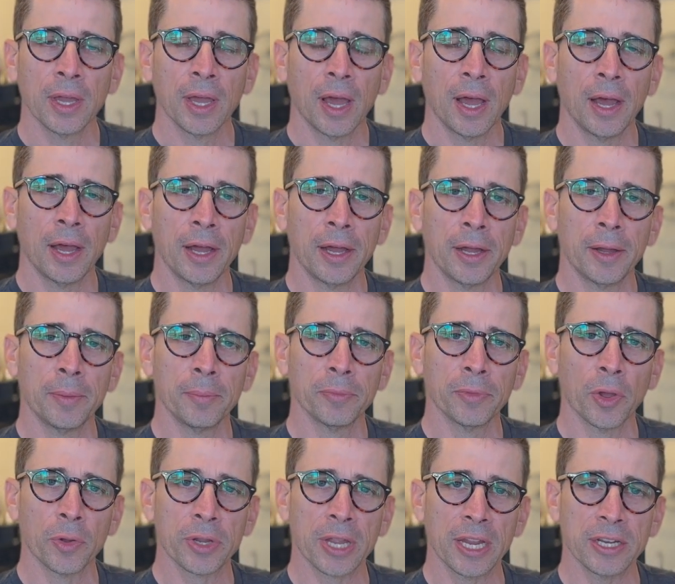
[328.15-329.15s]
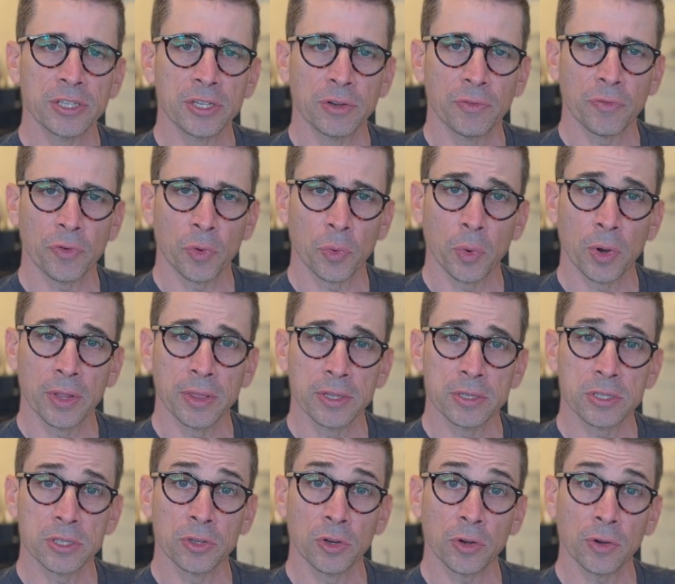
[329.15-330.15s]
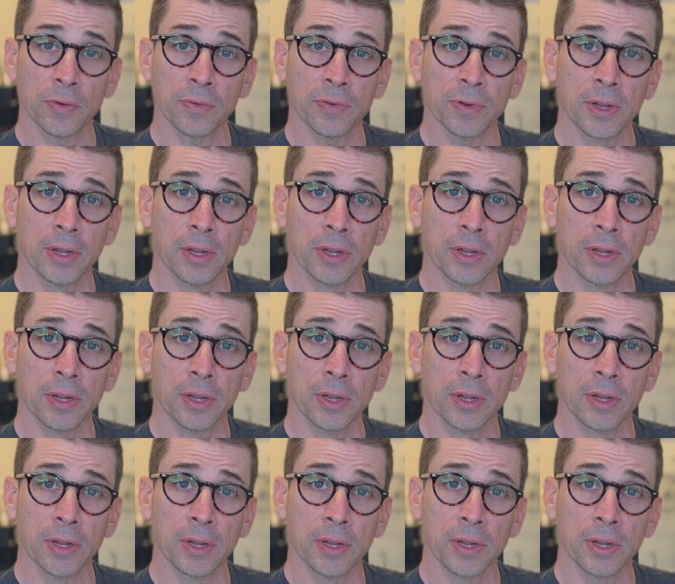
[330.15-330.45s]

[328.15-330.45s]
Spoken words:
location for where this nerve